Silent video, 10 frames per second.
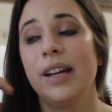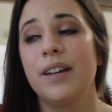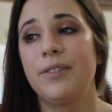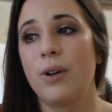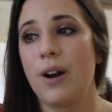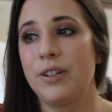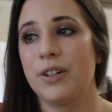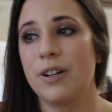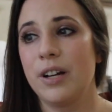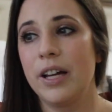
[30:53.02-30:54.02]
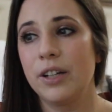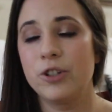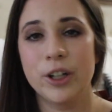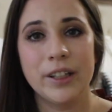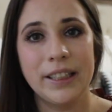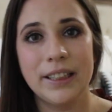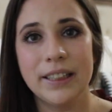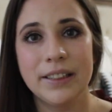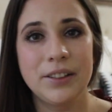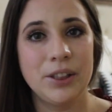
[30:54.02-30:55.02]
If you're on your
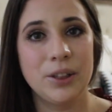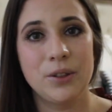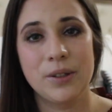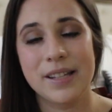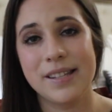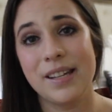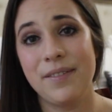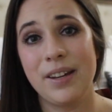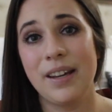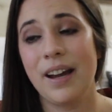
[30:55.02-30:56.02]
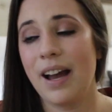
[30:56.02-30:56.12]
journey to conceiving,